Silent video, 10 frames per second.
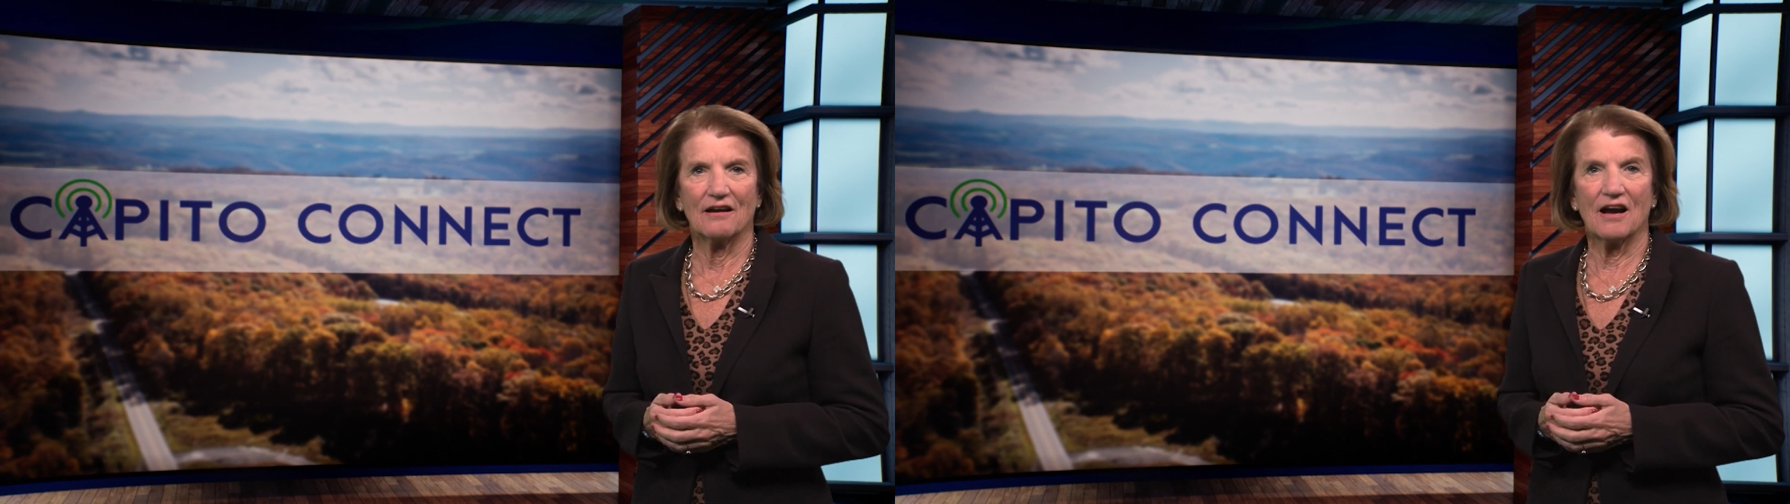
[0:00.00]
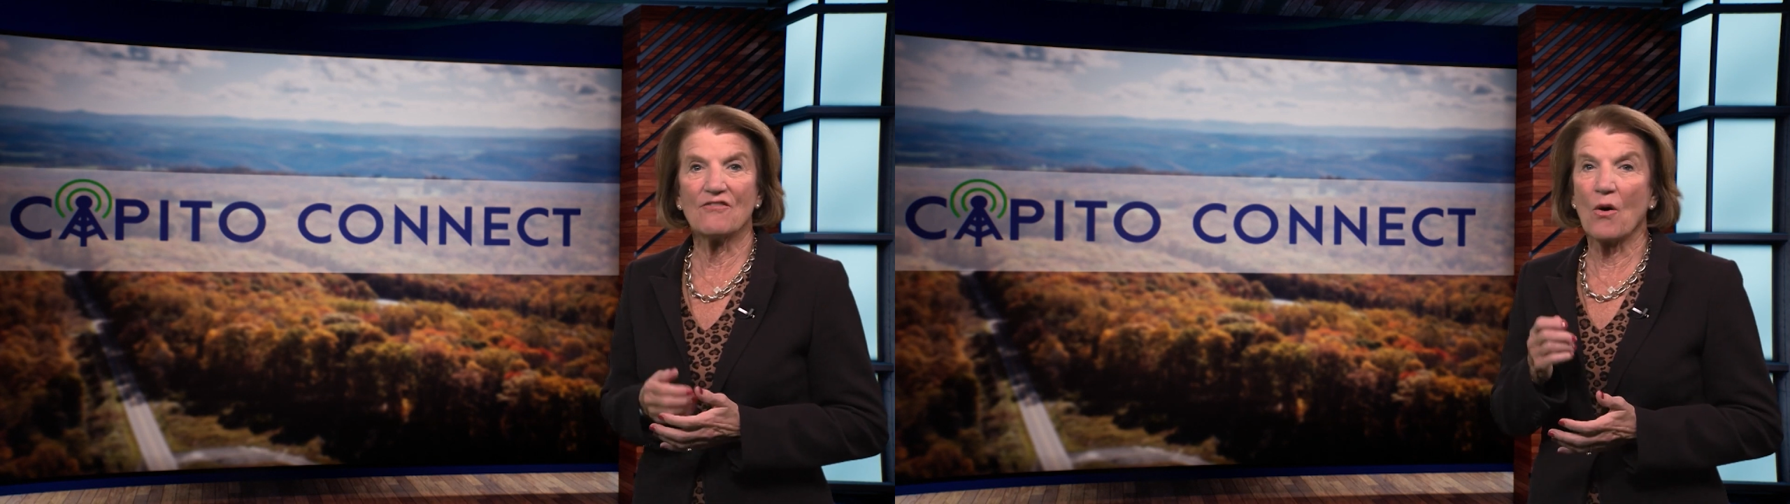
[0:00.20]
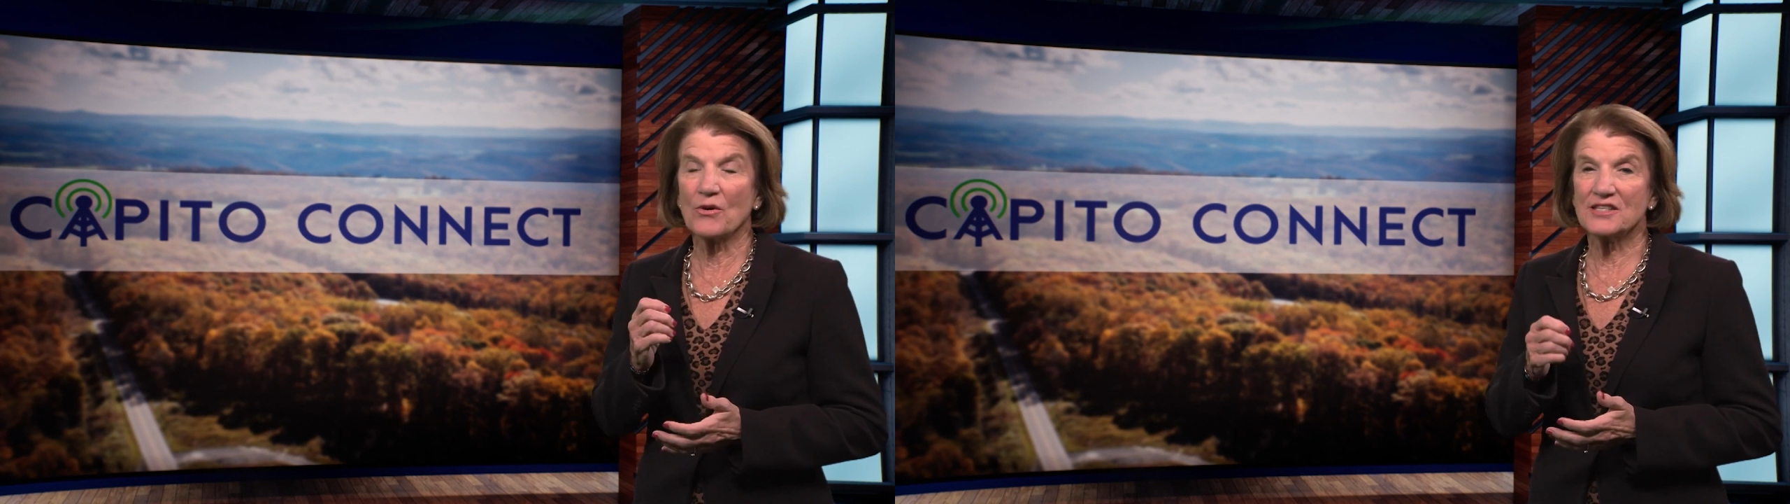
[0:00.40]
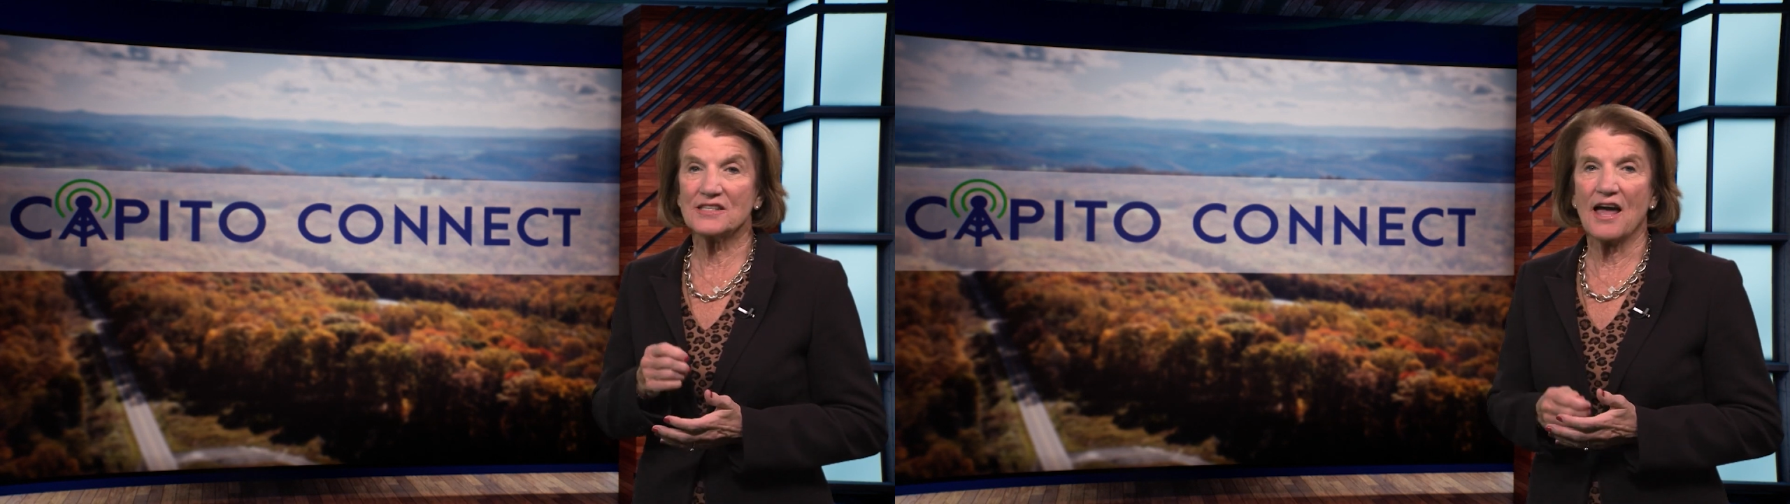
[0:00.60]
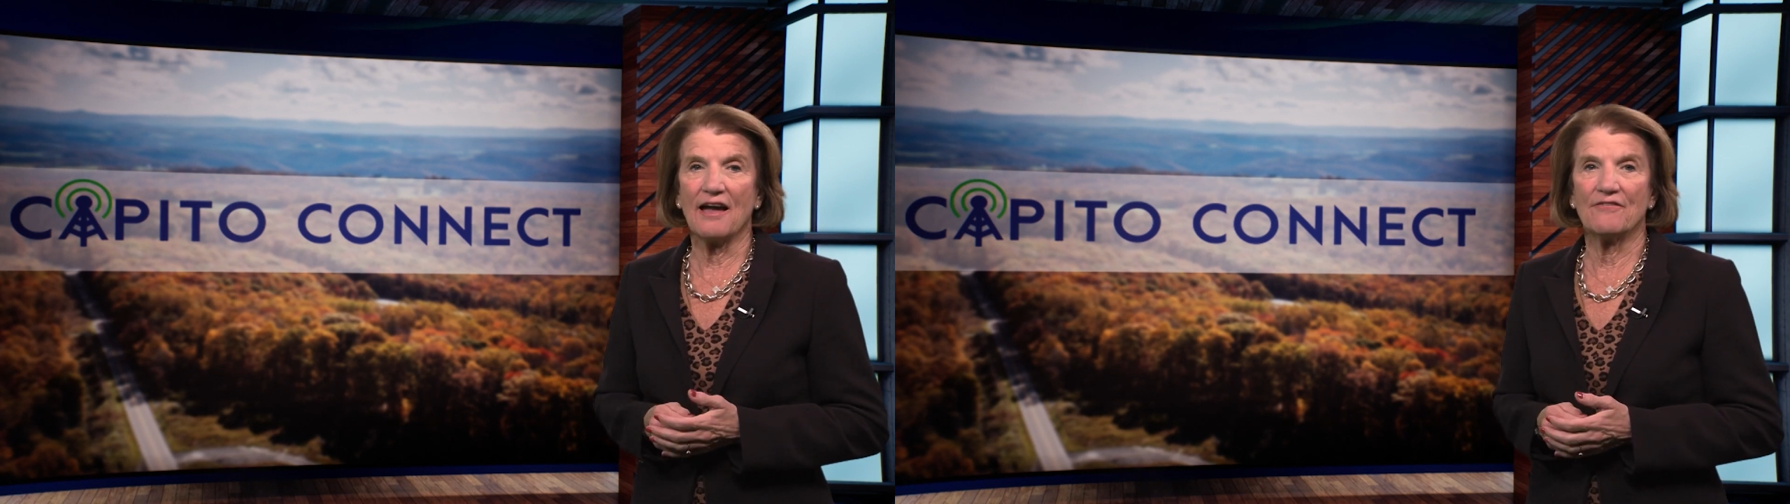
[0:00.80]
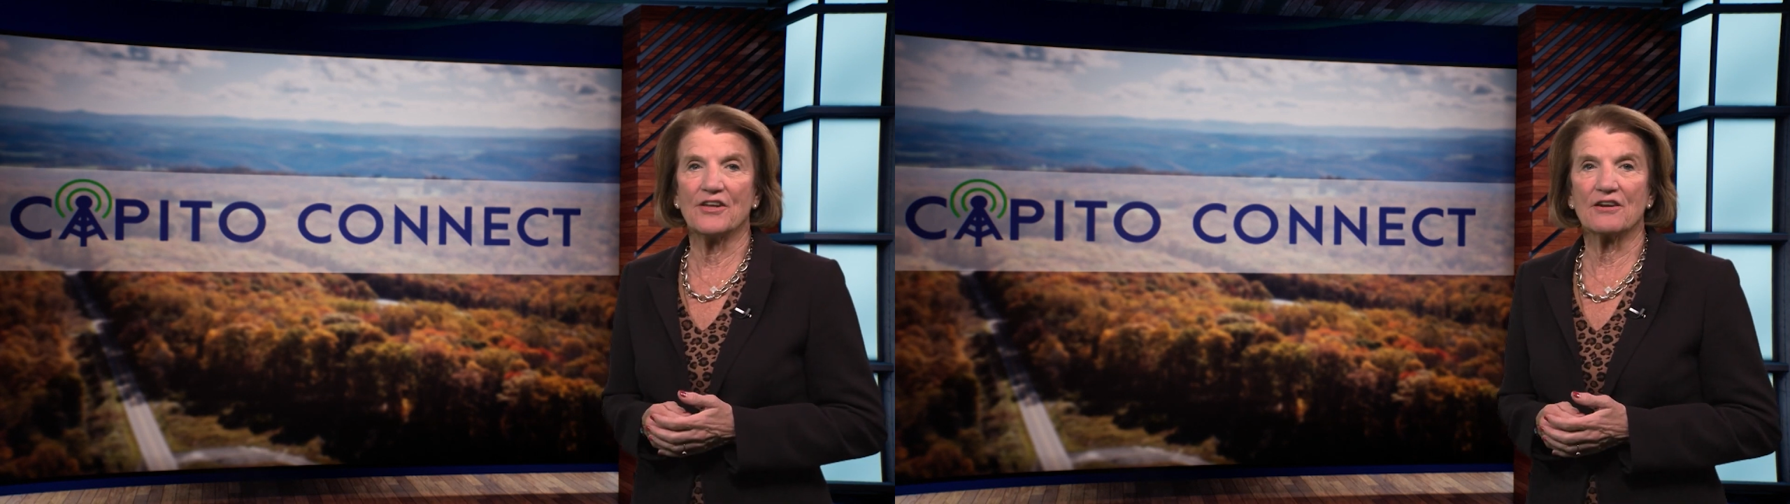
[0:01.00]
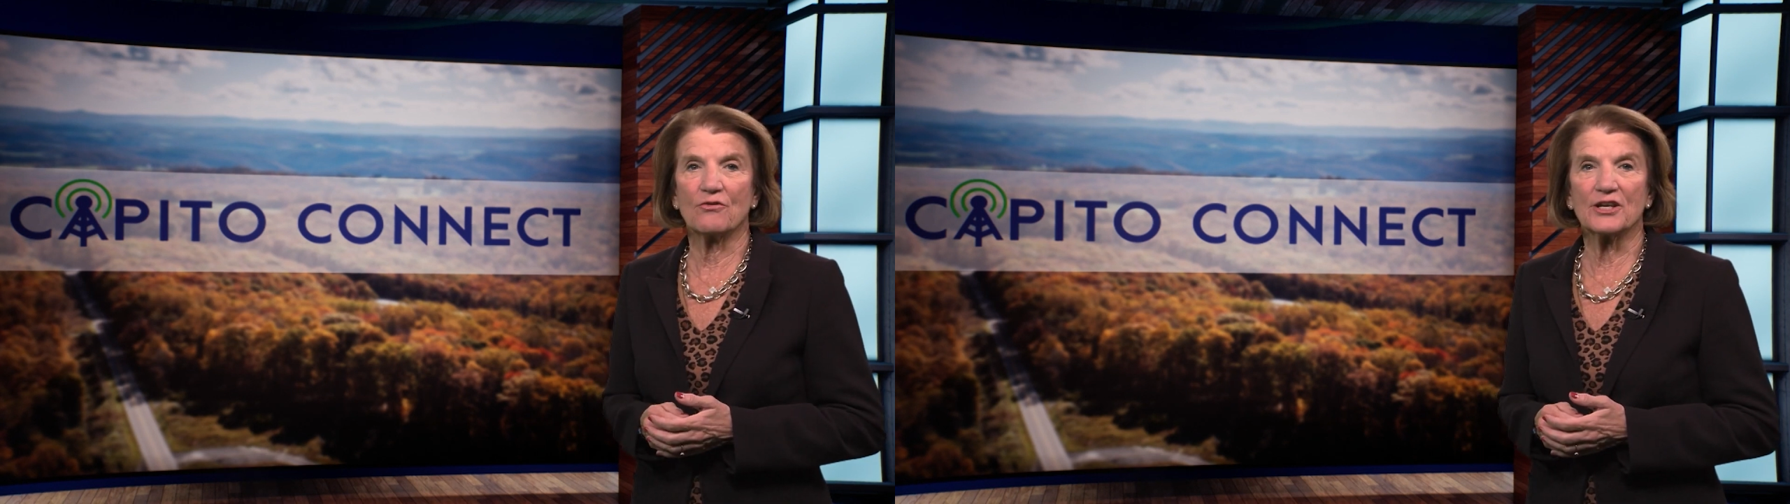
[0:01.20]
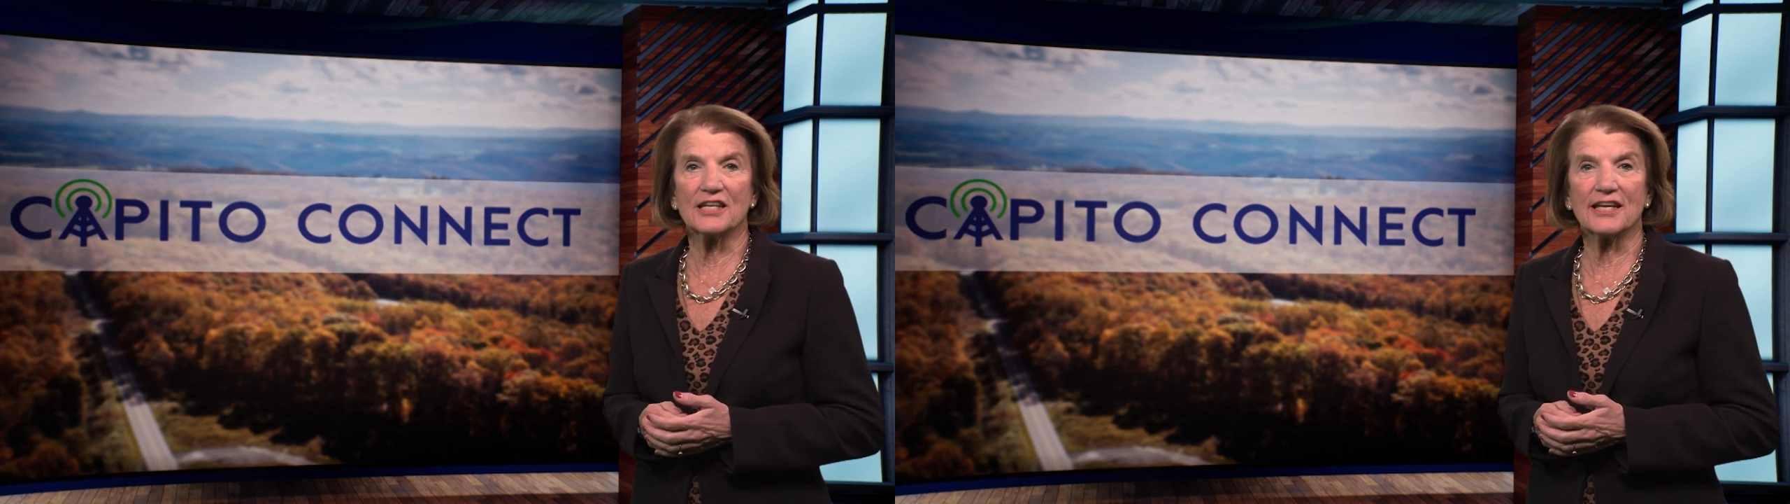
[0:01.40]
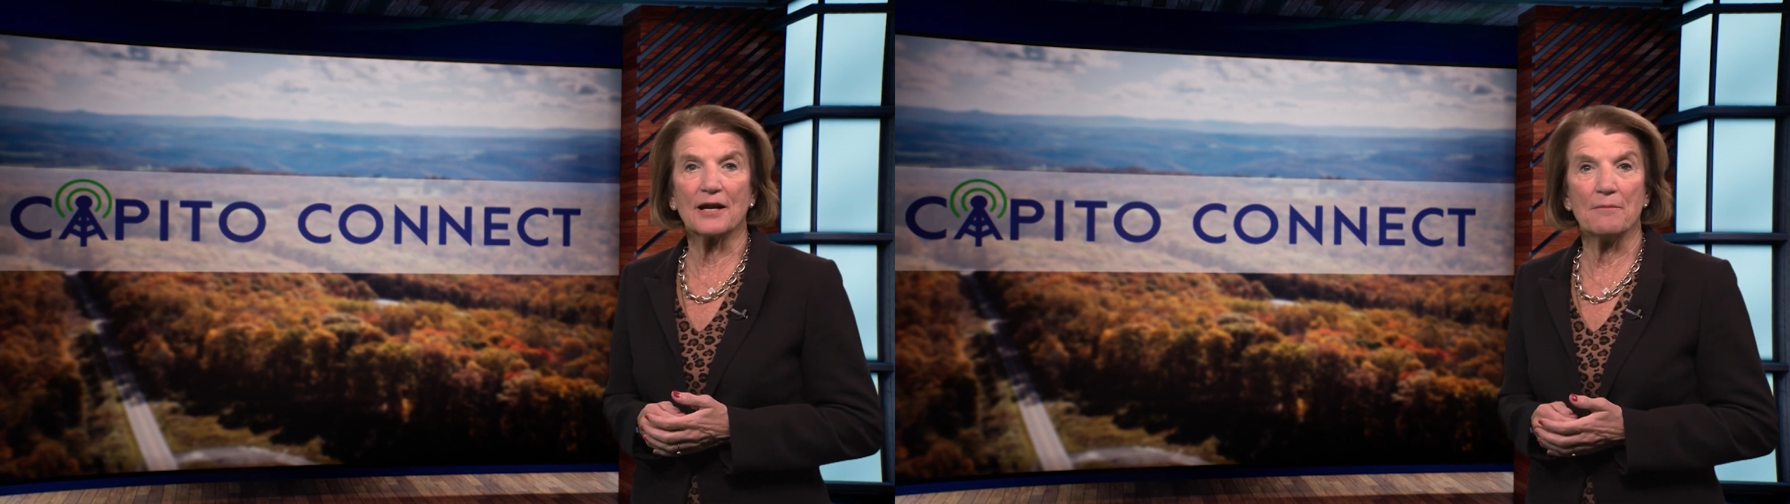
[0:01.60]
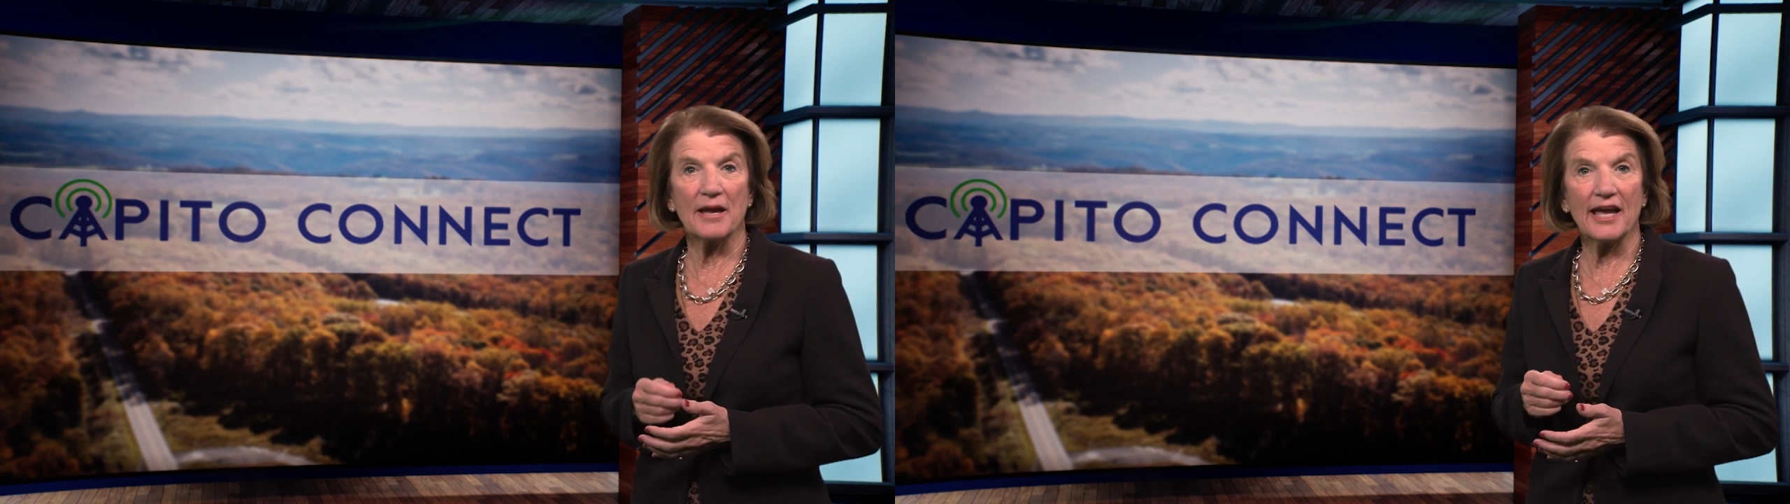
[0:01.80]
I've always said that if we can
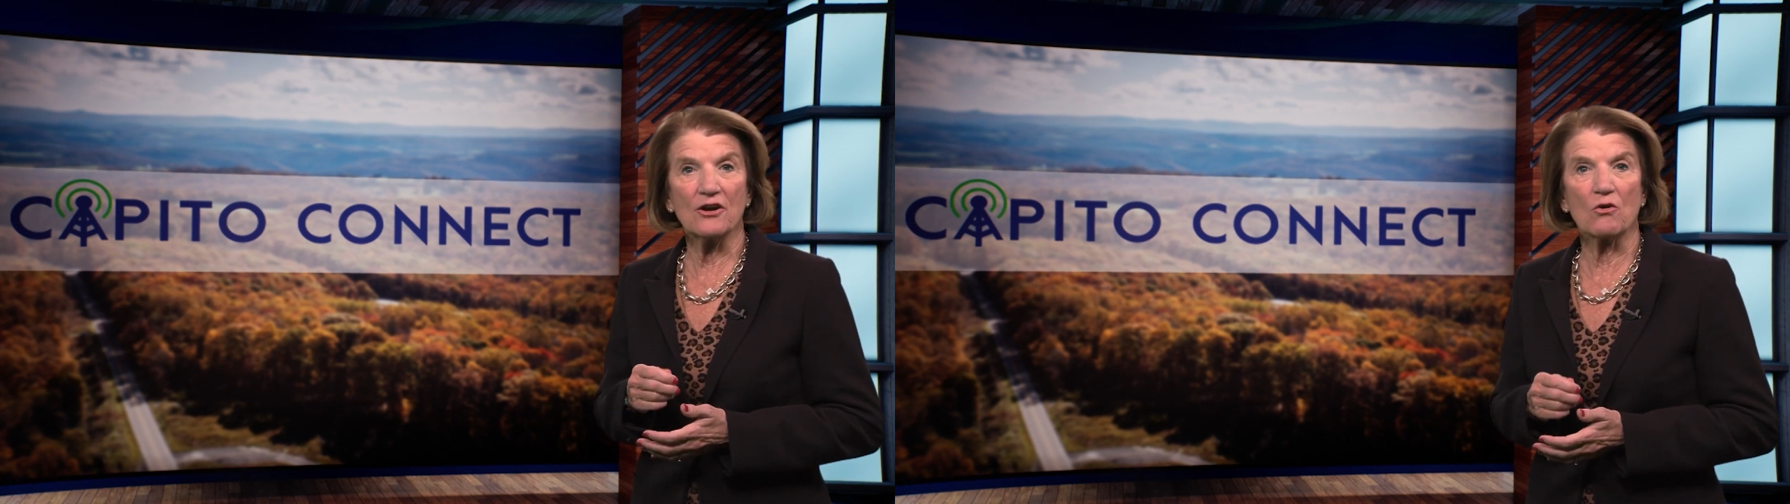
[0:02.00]
get a man